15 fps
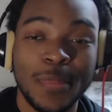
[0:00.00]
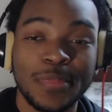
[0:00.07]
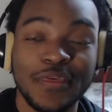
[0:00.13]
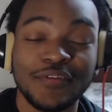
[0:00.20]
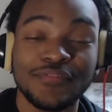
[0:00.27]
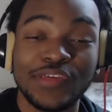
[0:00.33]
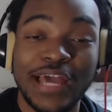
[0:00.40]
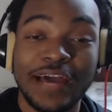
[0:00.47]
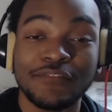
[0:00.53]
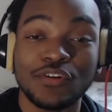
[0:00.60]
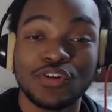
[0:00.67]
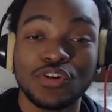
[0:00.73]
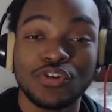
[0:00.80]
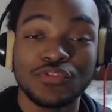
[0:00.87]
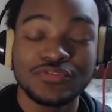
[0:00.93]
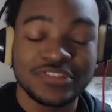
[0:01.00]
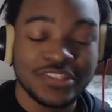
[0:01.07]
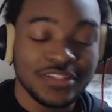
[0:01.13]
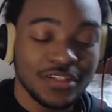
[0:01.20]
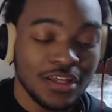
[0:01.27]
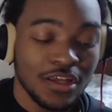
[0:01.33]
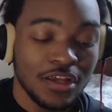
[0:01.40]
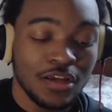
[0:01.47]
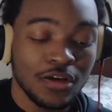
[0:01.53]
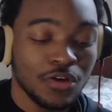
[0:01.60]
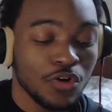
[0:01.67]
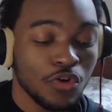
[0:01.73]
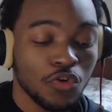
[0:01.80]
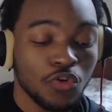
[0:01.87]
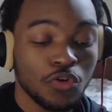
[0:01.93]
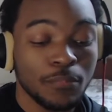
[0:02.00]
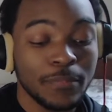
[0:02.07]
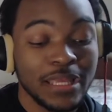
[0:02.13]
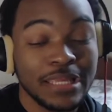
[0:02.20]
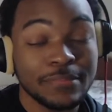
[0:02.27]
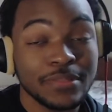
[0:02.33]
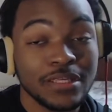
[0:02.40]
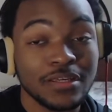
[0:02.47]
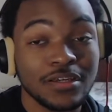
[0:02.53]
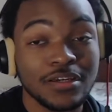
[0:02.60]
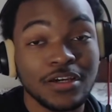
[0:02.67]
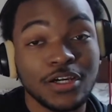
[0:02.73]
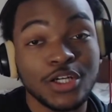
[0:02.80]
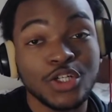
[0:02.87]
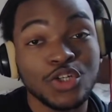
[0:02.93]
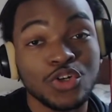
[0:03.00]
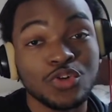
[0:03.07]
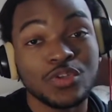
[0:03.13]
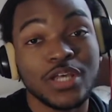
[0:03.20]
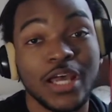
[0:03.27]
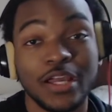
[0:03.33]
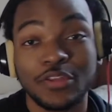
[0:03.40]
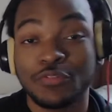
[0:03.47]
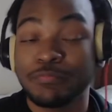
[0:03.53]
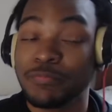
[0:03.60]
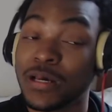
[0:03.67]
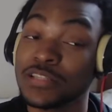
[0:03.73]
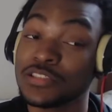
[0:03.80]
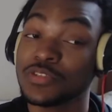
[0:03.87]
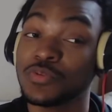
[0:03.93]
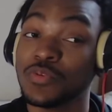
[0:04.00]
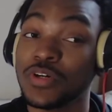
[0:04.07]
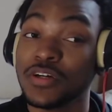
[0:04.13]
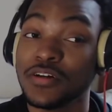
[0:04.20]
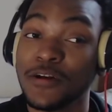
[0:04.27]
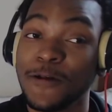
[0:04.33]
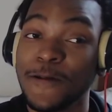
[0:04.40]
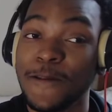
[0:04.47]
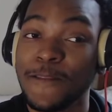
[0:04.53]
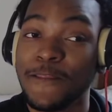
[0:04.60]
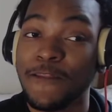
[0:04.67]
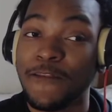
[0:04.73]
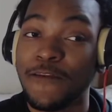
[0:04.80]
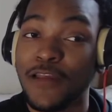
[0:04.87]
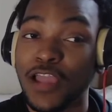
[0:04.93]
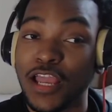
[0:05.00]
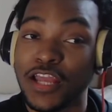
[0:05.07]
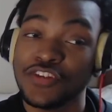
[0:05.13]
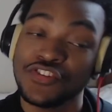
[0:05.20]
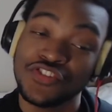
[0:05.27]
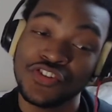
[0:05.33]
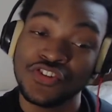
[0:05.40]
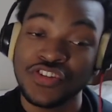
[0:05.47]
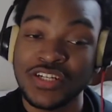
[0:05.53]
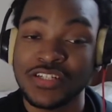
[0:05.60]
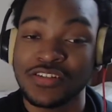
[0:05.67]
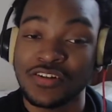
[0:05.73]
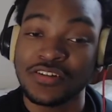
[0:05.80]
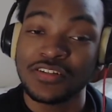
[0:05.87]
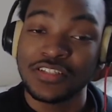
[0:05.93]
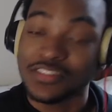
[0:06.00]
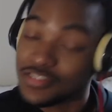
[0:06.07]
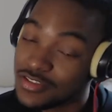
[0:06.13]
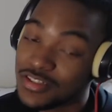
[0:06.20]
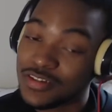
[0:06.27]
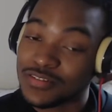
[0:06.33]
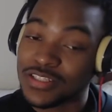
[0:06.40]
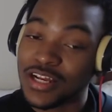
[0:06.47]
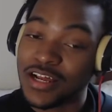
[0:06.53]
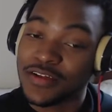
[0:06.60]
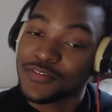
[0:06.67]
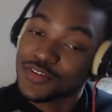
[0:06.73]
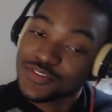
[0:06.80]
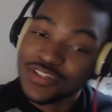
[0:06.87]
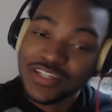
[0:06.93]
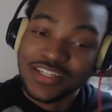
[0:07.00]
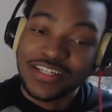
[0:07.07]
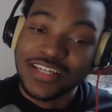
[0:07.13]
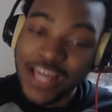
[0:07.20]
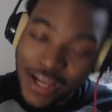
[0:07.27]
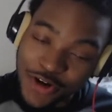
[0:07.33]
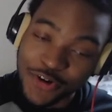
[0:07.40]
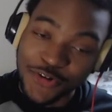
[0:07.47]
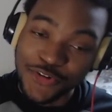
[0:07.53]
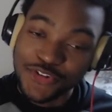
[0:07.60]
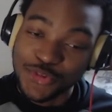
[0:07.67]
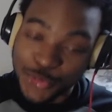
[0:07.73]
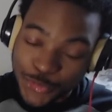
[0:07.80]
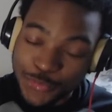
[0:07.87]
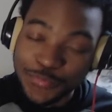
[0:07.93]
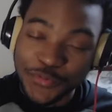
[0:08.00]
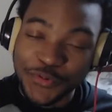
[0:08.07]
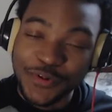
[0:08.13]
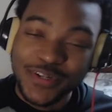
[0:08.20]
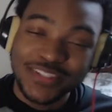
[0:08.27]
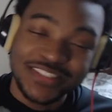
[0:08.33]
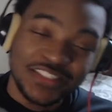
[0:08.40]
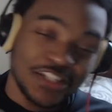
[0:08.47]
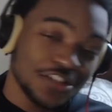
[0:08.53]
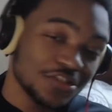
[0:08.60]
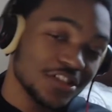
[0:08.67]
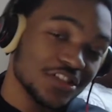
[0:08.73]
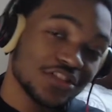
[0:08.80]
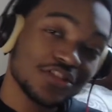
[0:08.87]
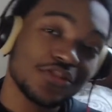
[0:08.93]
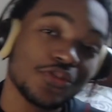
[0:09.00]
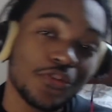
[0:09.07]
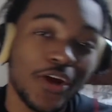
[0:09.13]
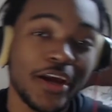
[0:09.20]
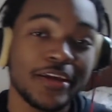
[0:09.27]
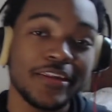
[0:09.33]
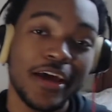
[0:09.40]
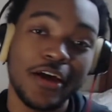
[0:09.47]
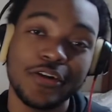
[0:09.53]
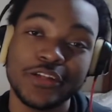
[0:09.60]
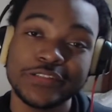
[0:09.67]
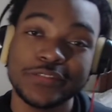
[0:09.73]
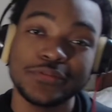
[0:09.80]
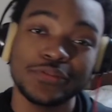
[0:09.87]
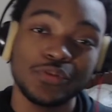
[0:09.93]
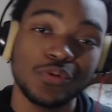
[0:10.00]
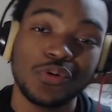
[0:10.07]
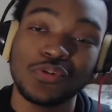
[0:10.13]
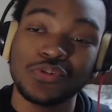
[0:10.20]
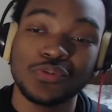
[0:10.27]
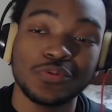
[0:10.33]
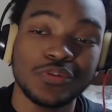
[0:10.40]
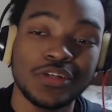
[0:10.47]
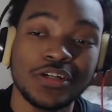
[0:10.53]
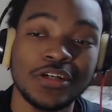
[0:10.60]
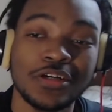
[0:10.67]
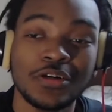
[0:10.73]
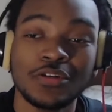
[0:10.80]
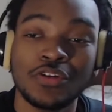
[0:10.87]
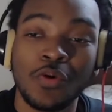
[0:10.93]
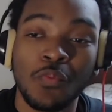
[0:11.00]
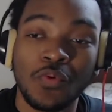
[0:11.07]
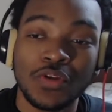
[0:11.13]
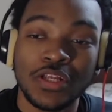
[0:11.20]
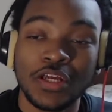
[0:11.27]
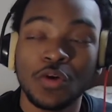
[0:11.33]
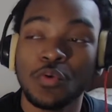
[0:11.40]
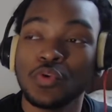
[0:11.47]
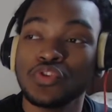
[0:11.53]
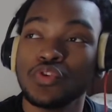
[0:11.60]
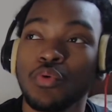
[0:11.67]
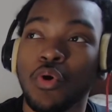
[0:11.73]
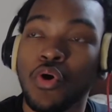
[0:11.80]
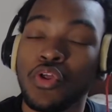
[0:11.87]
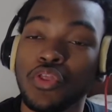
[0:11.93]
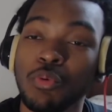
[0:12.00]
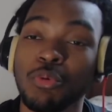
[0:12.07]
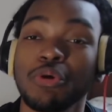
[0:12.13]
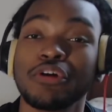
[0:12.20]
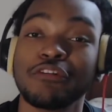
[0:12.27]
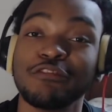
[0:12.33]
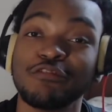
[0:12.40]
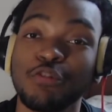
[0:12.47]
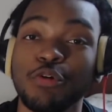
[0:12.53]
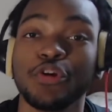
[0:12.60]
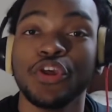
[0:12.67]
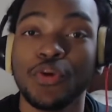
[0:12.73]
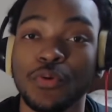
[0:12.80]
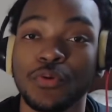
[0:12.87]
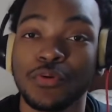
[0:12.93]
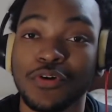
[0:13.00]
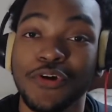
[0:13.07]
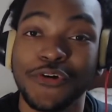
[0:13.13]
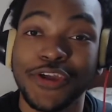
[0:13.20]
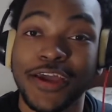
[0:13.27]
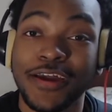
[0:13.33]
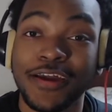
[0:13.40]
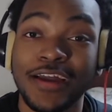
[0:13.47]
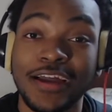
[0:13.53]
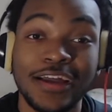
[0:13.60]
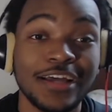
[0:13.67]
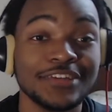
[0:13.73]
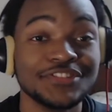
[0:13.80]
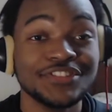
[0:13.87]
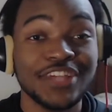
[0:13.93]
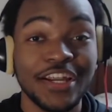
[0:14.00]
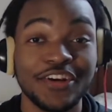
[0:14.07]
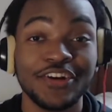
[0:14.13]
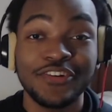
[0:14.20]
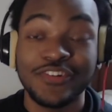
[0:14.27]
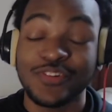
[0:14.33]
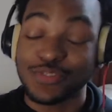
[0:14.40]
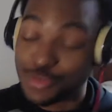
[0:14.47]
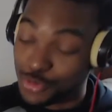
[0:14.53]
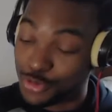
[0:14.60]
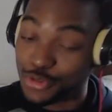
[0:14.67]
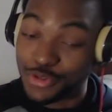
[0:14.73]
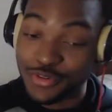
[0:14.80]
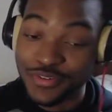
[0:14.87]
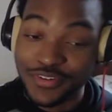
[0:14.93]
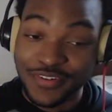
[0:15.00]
if you have a girlfriend or maybe a girl that you messing with and she, she's on, you know what I'm saying, you're trying to get her, scoop her, send her this song right now. This will do all the, the it will do all the work for you, okay? Send her the song,